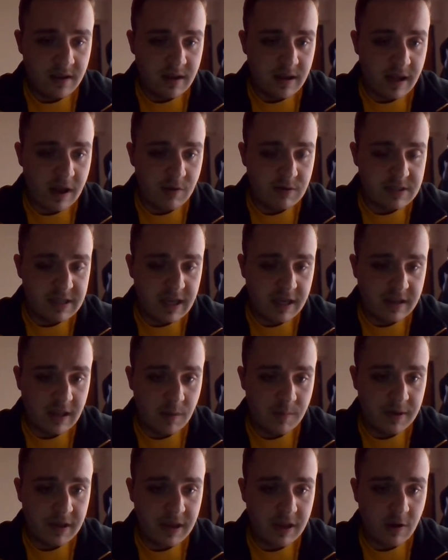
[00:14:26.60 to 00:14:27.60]
I will take
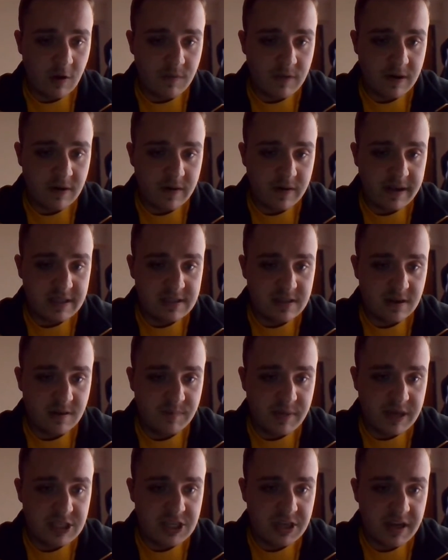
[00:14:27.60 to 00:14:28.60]
Liberty over Eastern
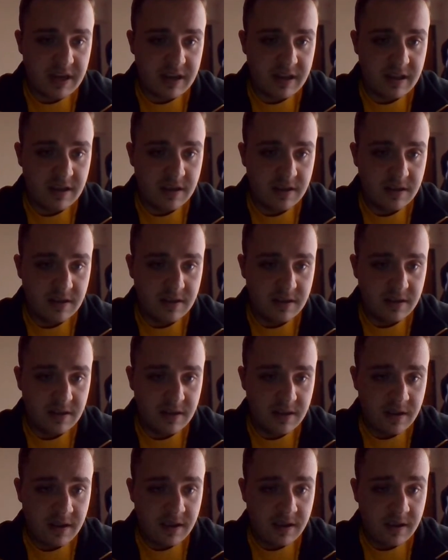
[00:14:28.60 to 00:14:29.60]
Michigan.
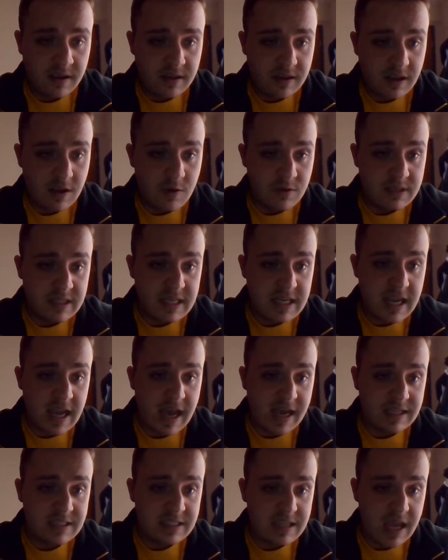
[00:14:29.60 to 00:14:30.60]

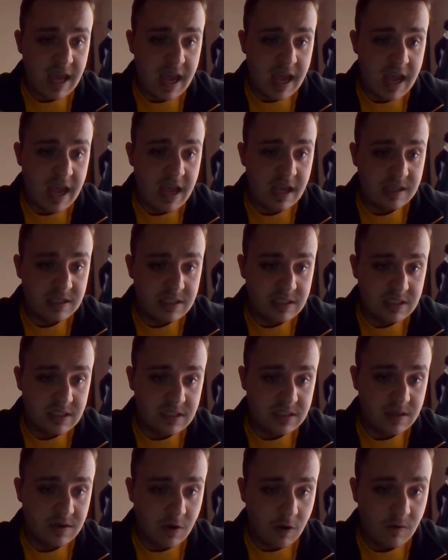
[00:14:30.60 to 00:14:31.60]

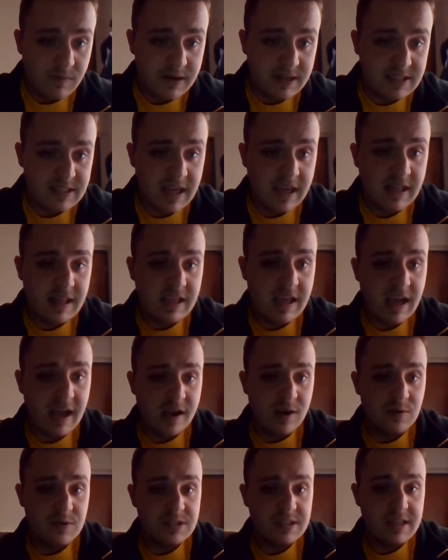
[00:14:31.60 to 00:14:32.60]
UTSA over San
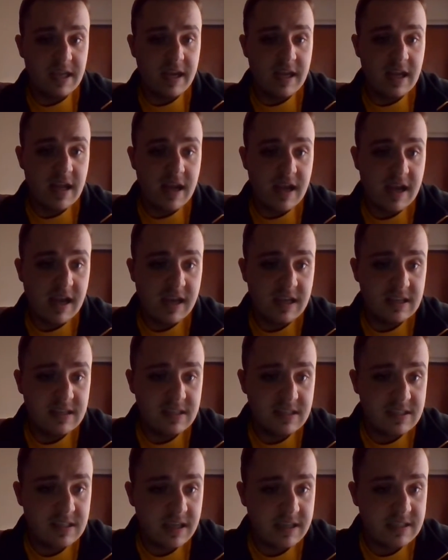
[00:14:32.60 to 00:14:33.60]
Diego State
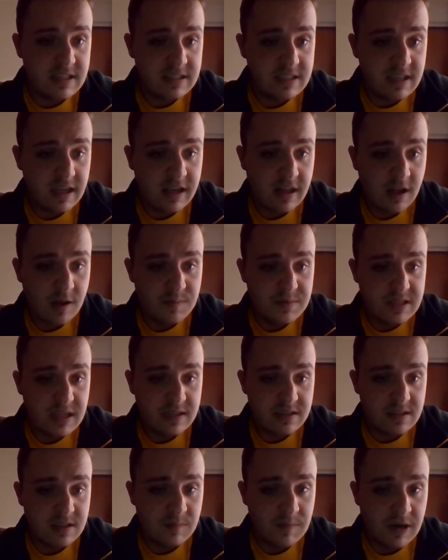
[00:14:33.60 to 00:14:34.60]
as a slight
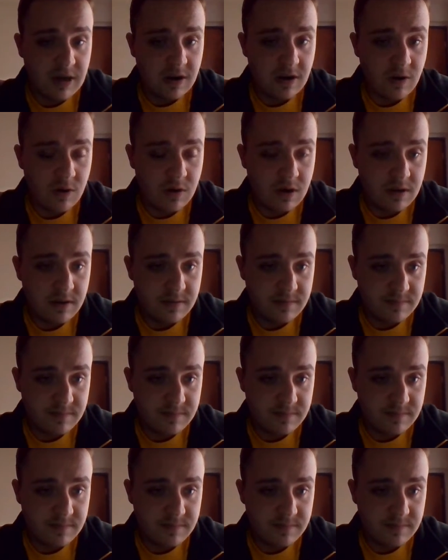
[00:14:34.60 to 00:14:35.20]
upset tomorrow.